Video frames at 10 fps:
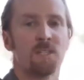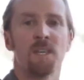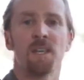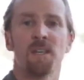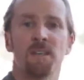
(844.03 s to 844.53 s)

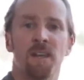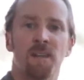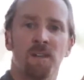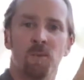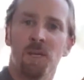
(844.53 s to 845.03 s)
scene
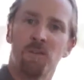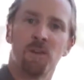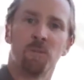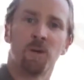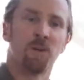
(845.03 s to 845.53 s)
and the
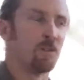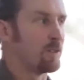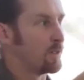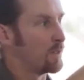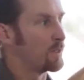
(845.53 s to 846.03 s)
metering mode. You know,